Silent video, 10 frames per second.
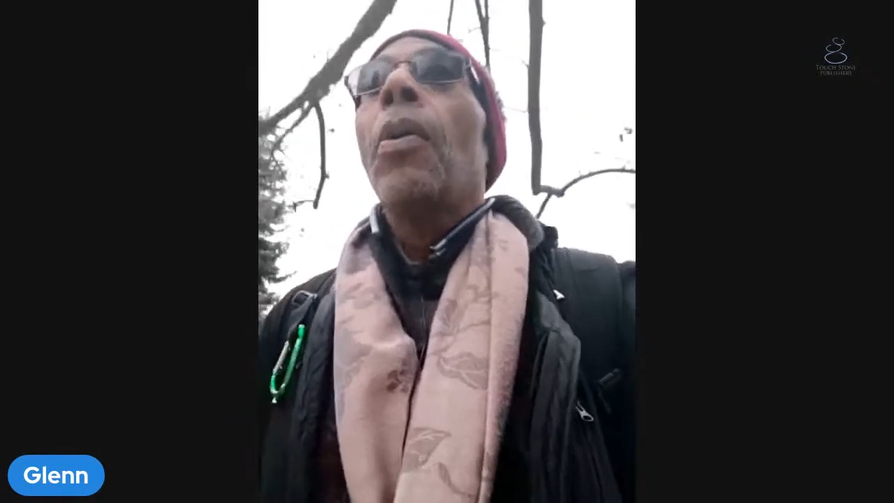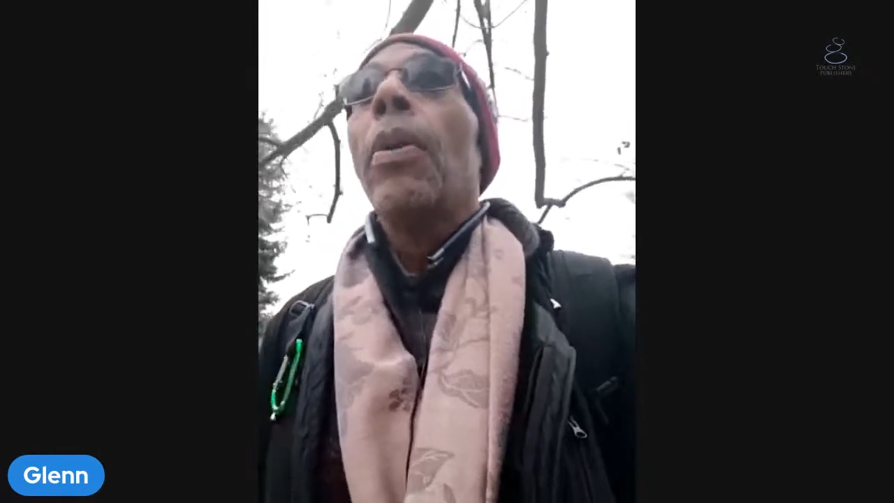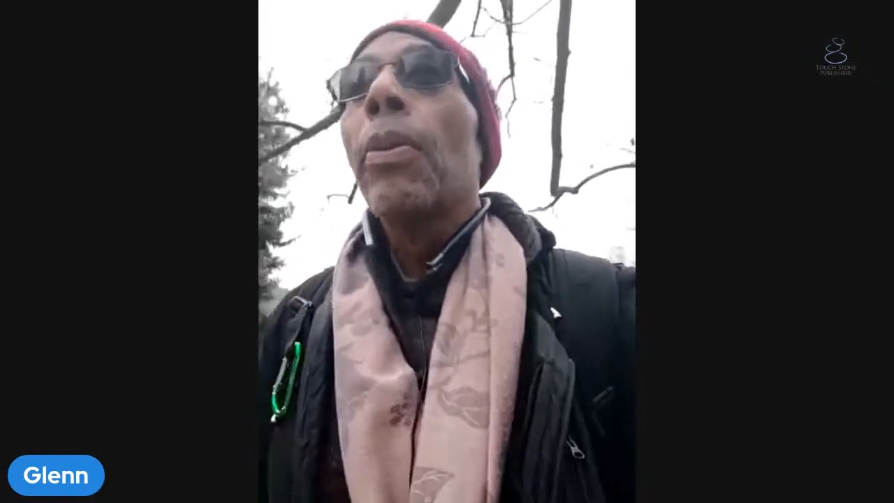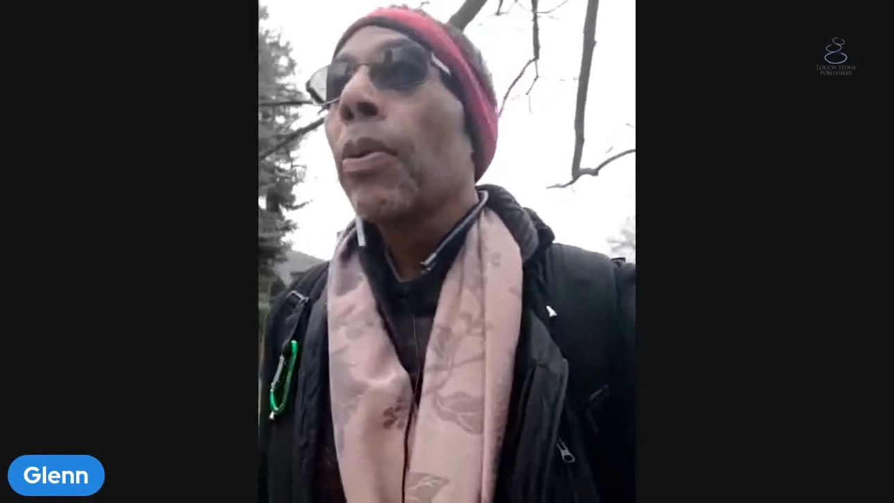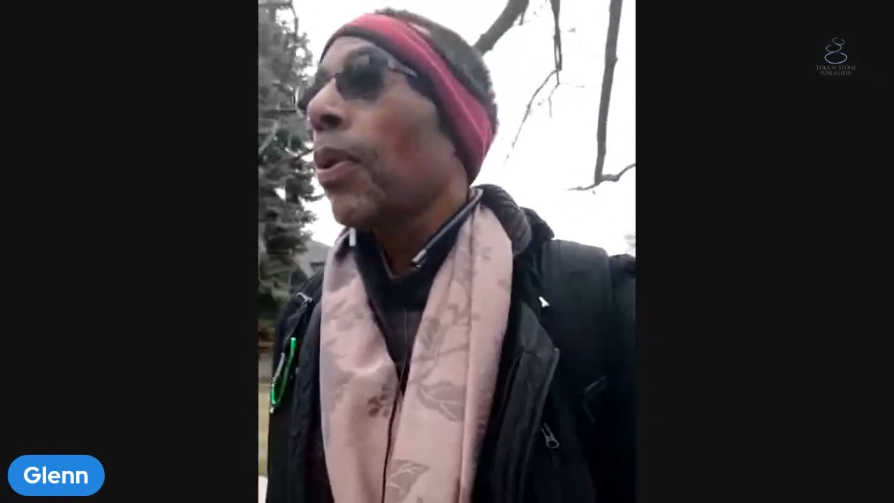
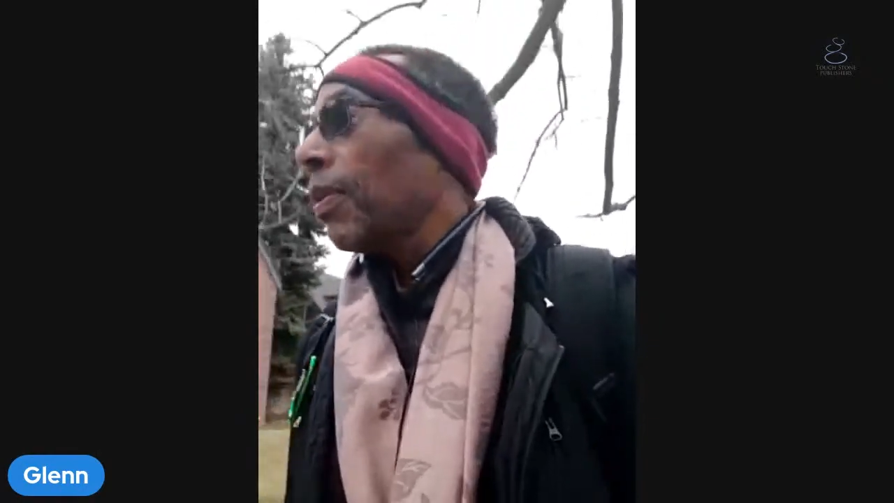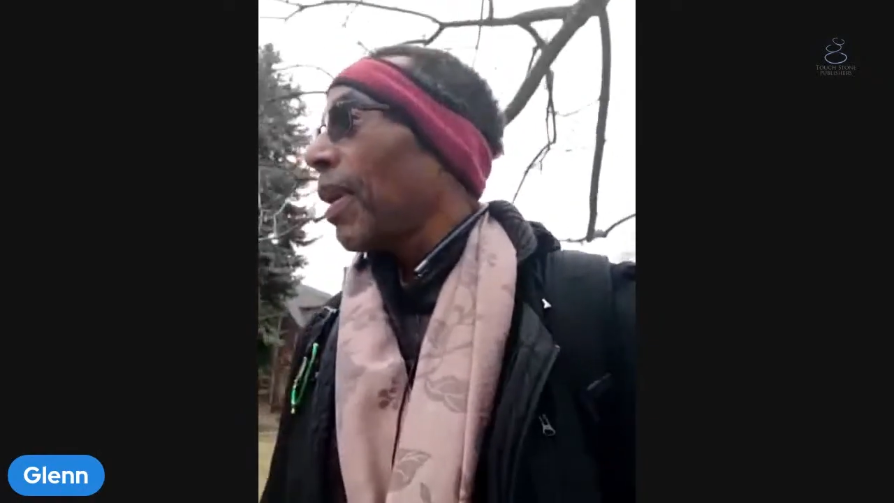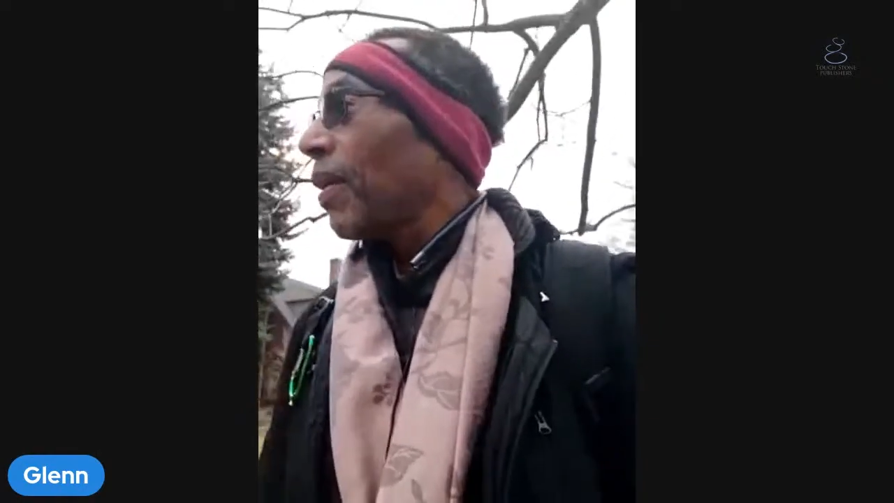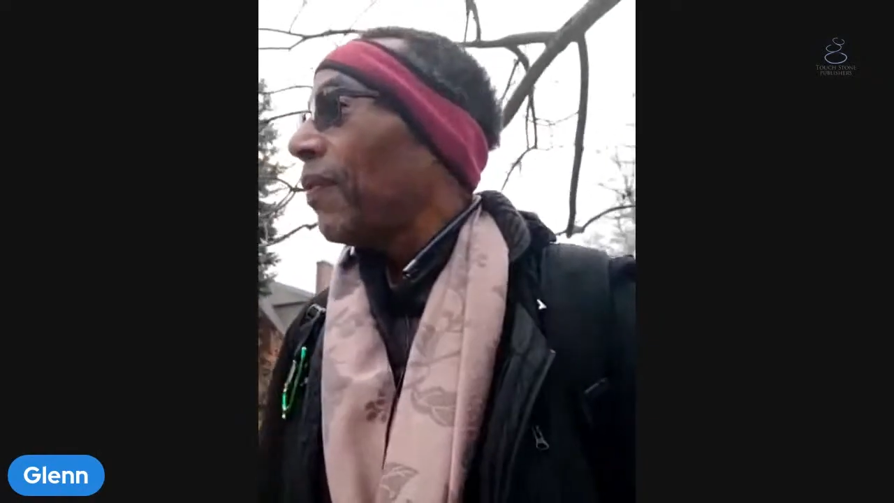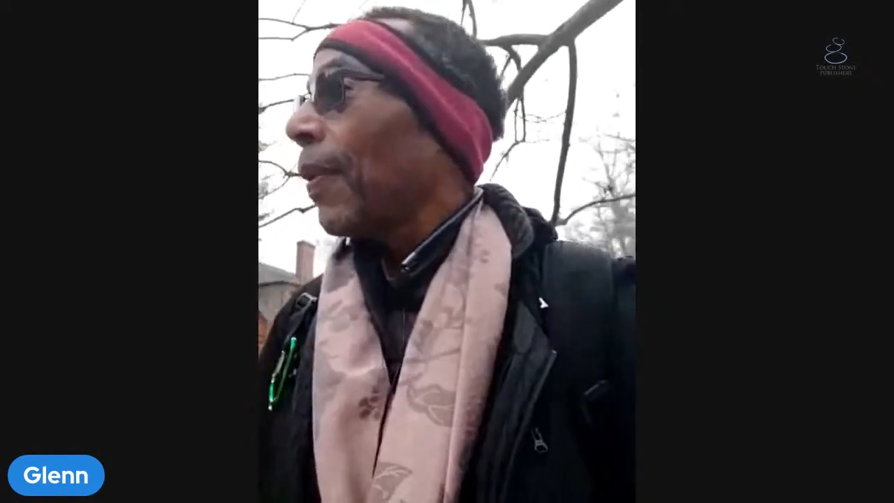We won't worry
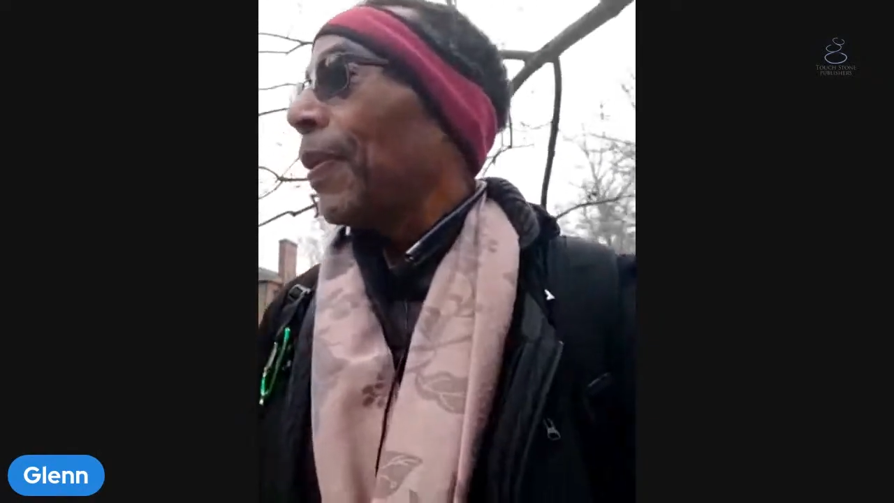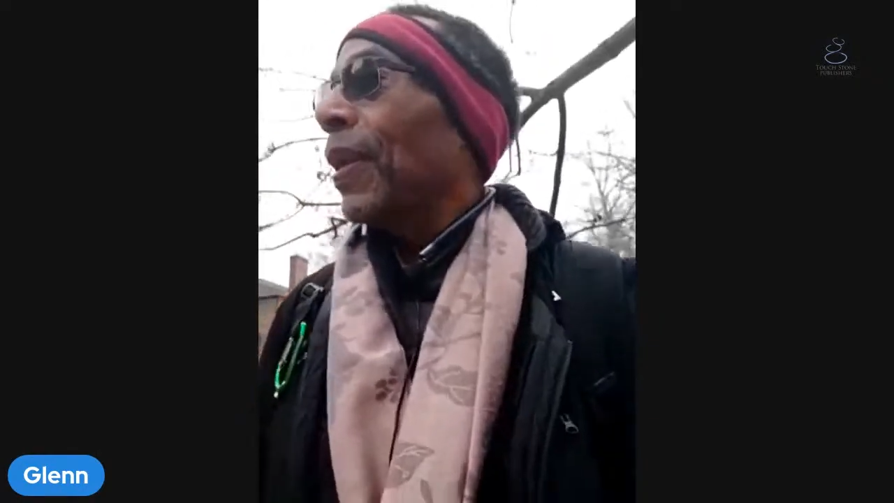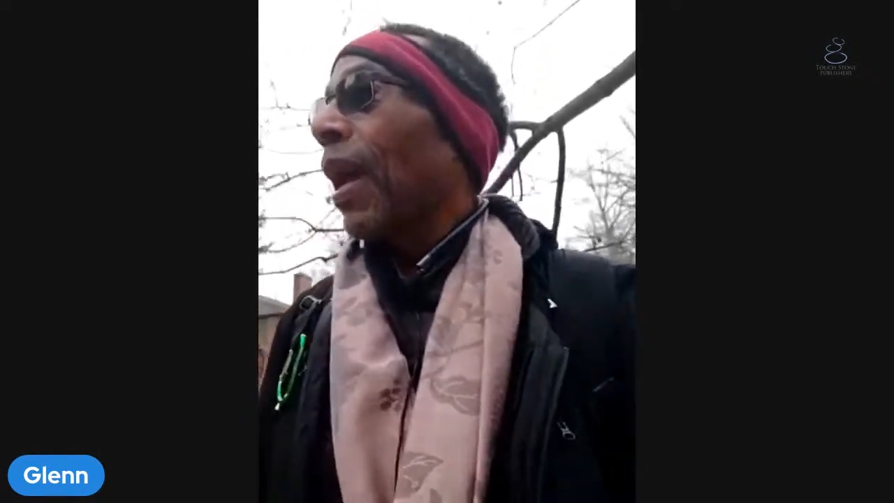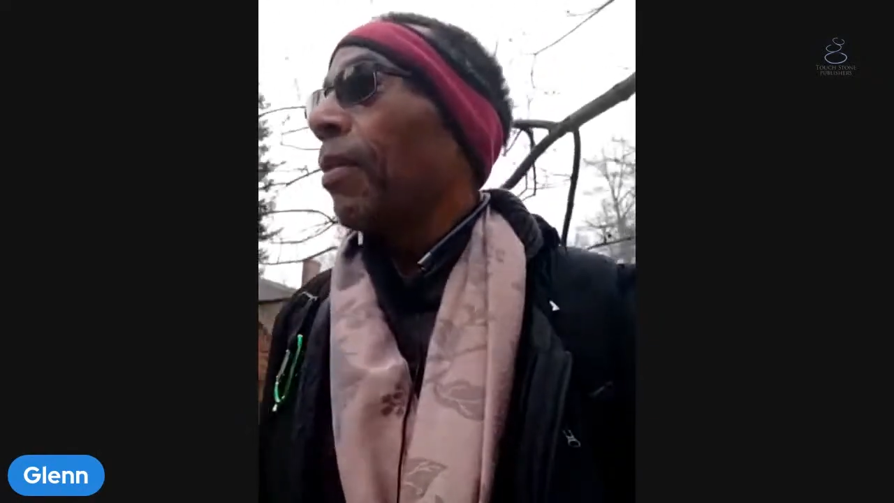about flipping the